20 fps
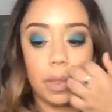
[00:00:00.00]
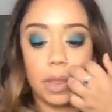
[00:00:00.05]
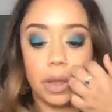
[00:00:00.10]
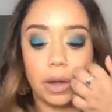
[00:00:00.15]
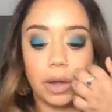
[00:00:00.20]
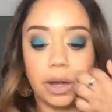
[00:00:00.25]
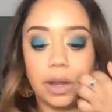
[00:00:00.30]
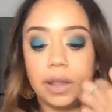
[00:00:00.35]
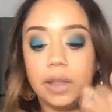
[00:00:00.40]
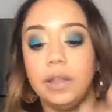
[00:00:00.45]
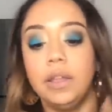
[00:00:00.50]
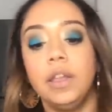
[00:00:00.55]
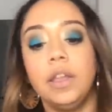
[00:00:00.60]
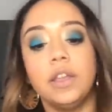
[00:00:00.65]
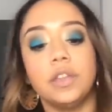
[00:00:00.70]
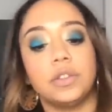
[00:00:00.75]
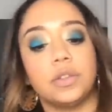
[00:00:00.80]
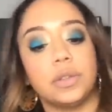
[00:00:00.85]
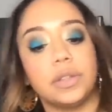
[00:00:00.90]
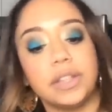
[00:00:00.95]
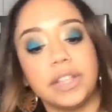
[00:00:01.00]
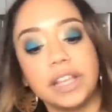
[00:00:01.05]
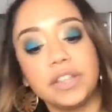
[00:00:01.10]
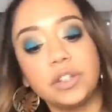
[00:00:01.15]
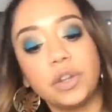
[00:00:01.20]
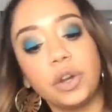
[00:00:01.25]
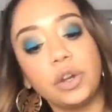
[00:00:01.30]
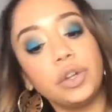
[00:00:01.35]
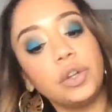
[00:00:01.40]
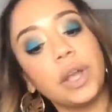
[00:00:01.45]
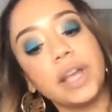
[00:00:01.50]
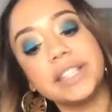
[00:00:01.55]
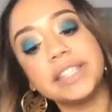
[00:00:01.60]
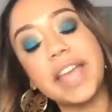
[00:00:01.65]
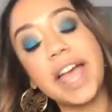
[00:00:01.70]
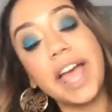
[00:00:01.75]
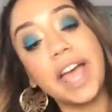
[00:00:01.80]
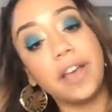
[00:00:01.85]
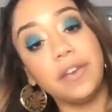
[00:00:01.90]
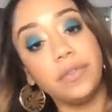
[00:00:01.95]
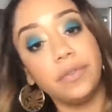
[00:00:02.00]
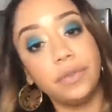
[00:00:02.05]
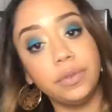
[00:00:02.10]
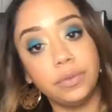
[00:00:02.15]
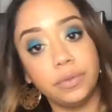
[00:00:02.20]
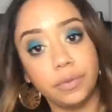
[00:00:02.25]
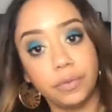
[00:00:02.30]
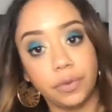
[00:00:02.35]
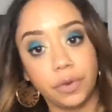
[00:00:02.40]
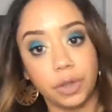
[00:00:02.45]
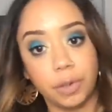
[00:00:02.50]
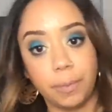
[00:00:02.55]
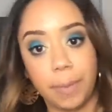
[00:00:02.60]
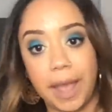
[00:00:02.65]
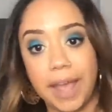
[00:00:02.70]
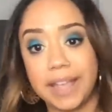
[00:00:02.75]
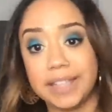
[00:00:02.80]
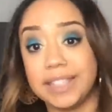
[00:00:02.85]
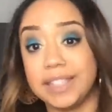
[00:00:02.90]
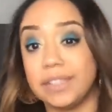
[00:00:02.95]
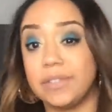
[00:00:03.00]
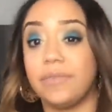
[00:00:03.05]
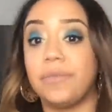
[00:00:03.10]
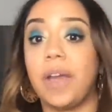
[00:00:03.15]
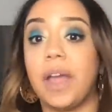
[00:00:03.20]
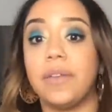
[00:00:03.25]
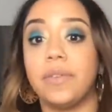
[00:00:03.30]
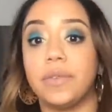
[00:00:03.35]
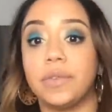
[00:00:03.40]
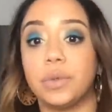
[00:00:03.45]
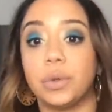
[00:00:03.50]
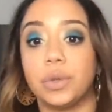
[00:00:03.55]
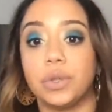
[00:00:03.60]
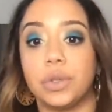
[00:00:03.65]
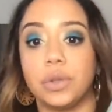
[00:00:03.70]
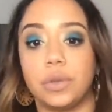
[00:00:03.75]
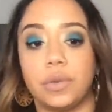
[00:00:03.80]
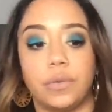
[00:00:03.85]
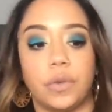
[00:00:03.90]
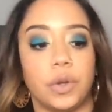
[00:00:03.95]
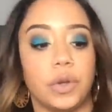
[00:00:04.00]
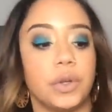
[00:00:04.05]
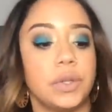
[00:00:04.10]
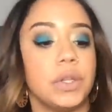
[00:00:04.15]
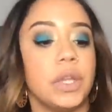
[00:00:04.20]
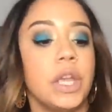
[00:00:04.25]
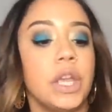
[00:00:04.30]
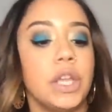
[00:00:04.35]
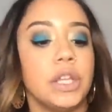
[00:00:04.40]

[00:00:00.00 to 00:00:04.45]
All right. So the next card you guys have for the past is a five of swords in reverse.